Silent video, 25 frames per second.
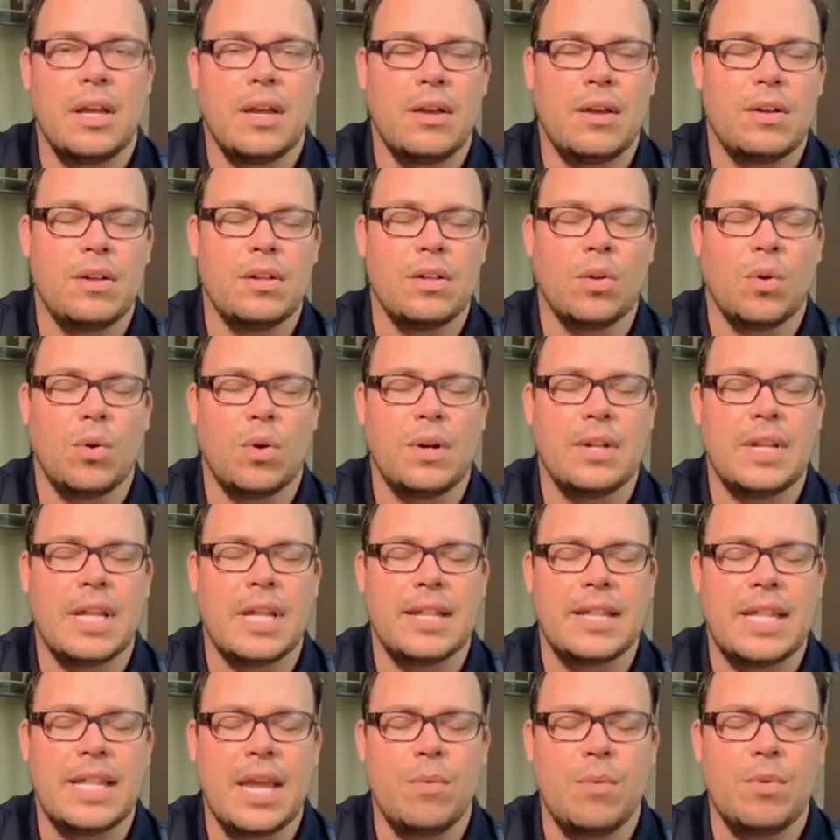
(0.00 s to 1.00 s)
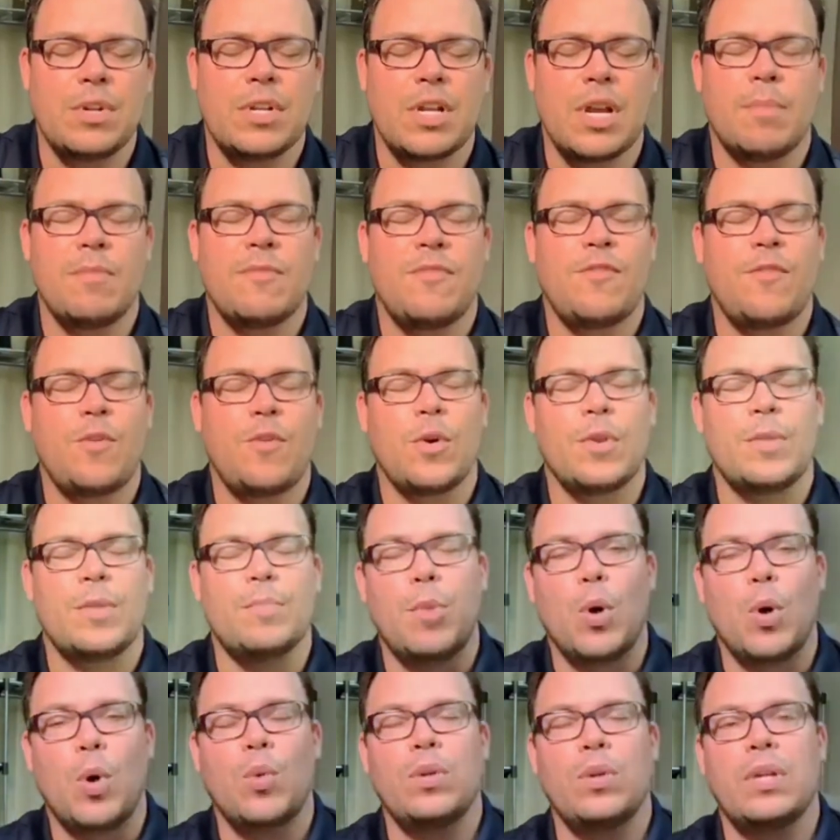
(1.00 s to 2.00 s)
Lord, that they would come forth
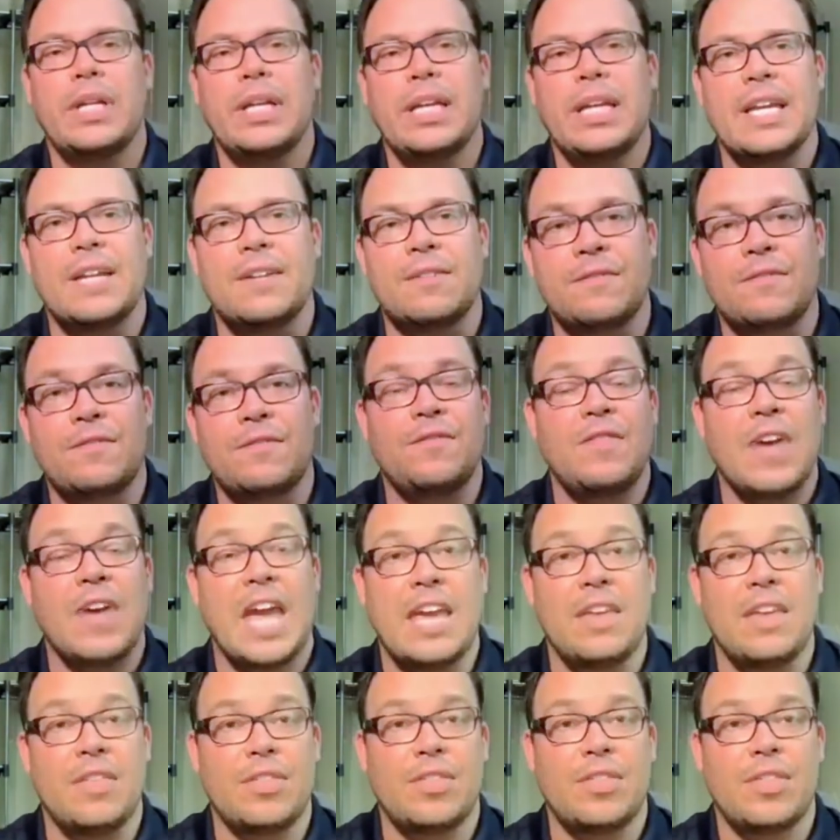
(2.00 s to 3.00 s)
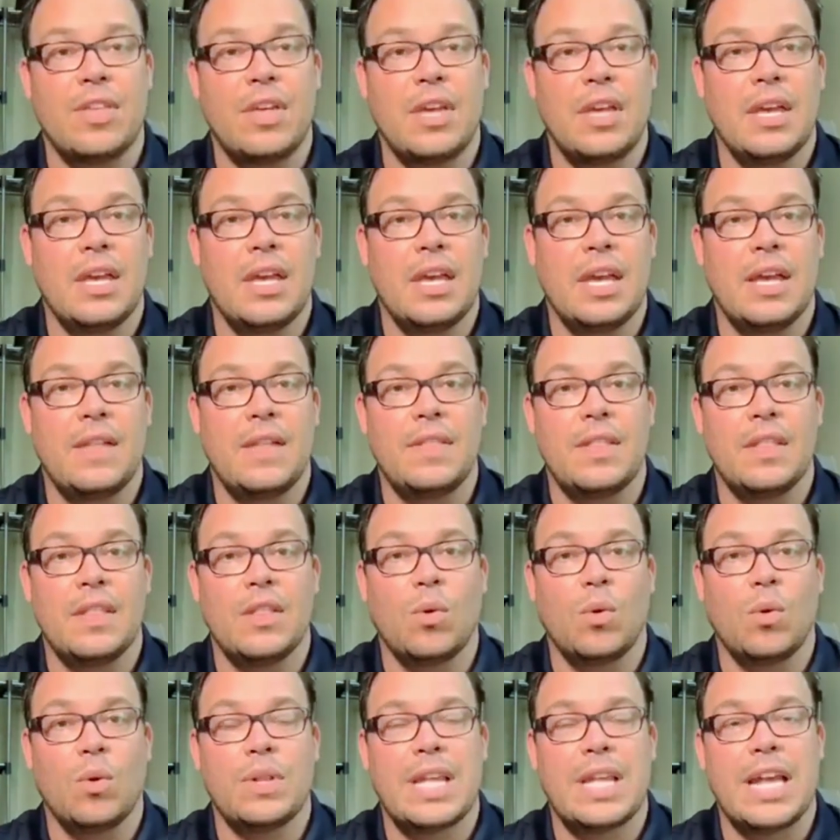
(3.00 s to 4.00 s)
boldly in faith and
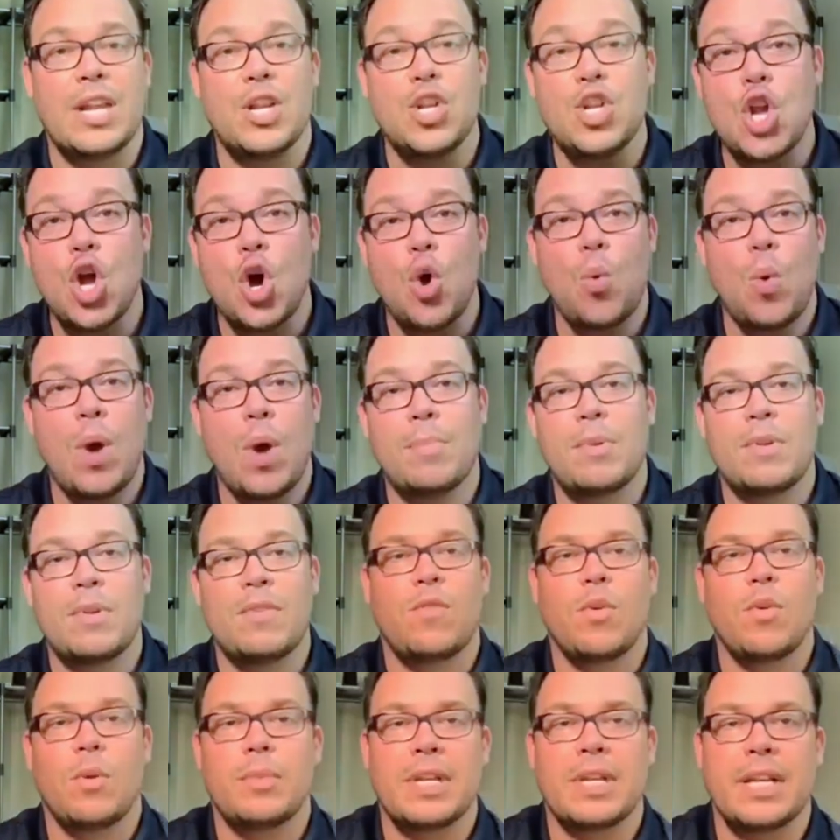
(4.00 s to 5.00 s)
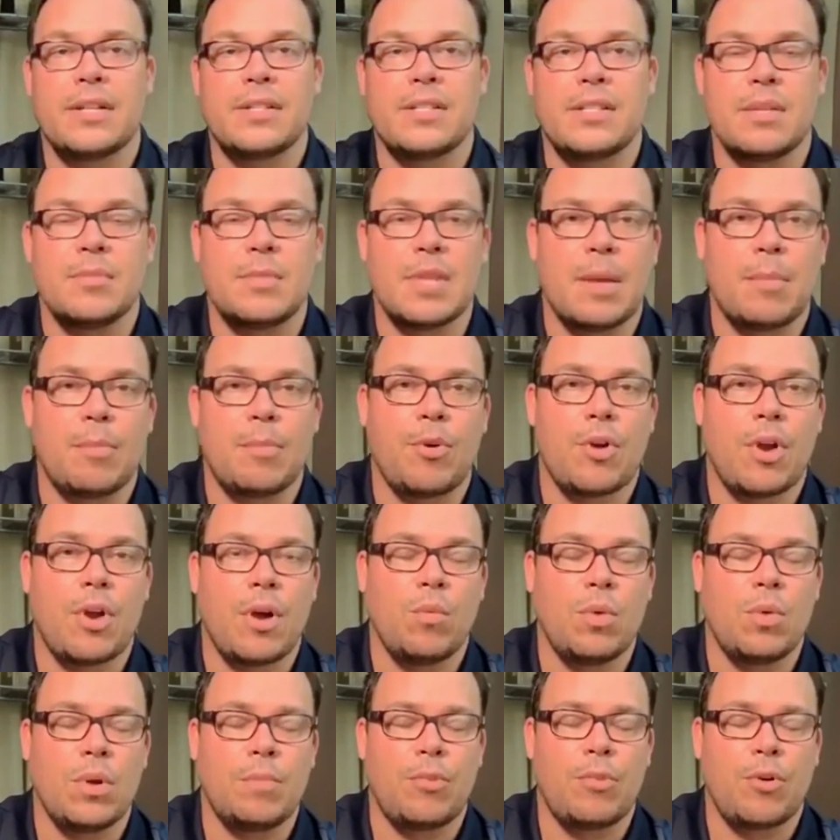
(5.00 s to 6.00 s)
Lord, that no weapon formed against them that pro-
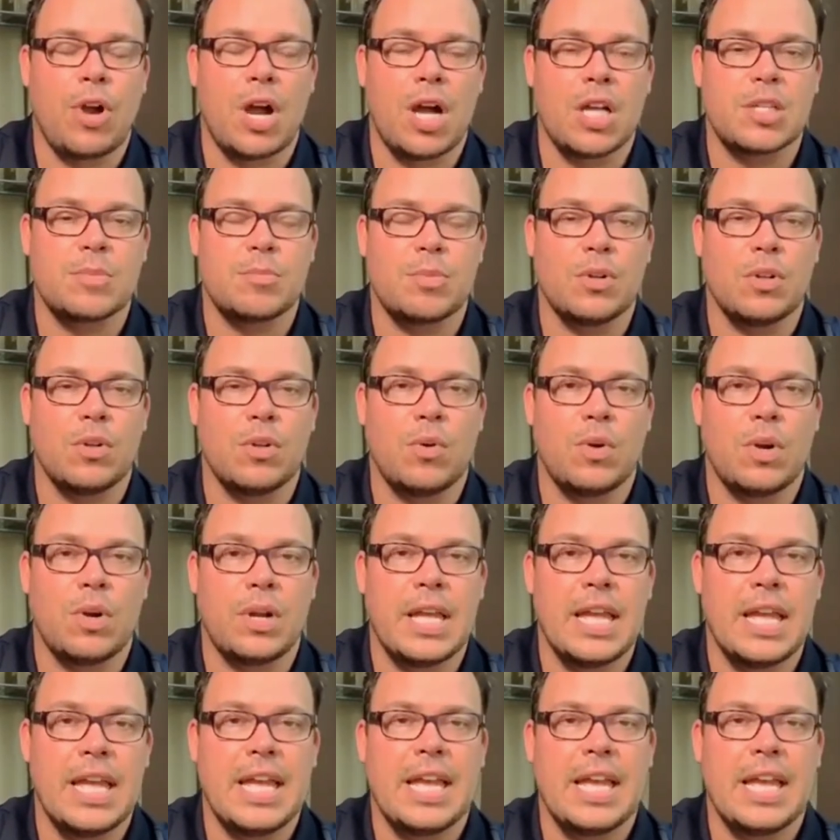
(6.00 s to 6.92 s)
would prosper, Lord.